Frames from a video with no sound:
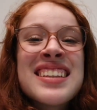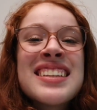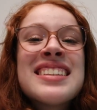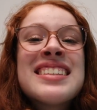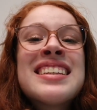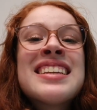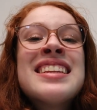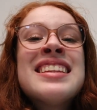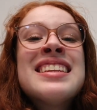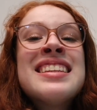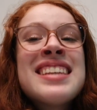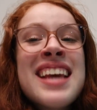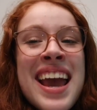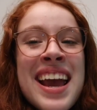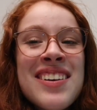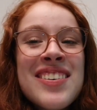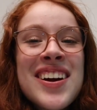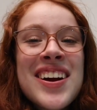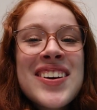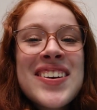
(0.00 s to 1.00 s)
and
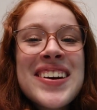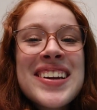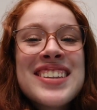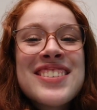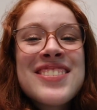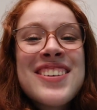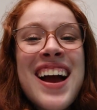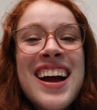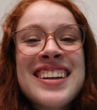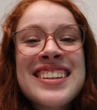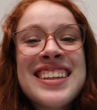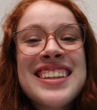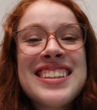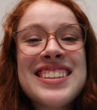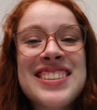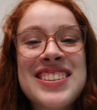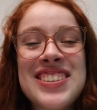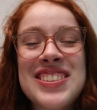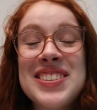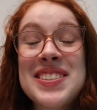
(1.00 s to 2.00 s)
today we're going to be reacting
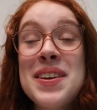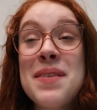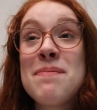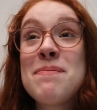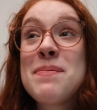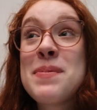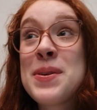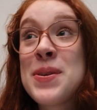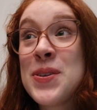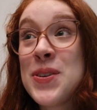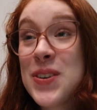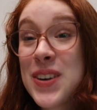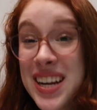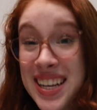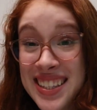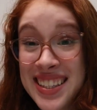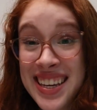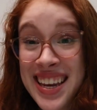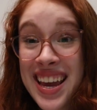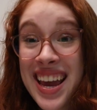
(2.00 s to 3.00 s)
to some
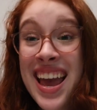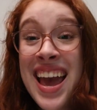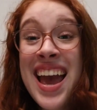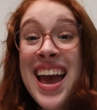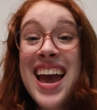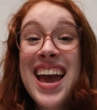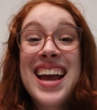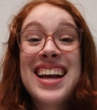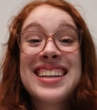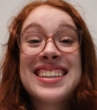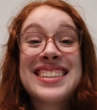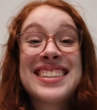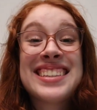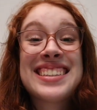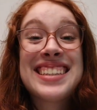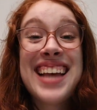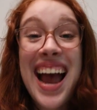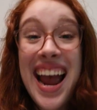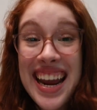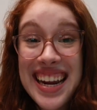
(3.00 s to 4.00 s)
pretty
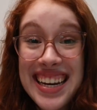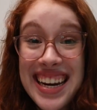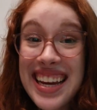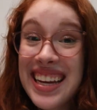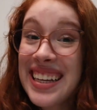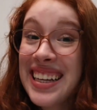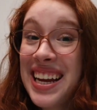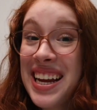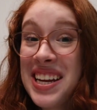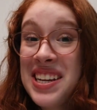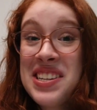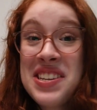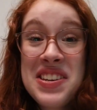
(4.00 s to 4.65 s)
exciting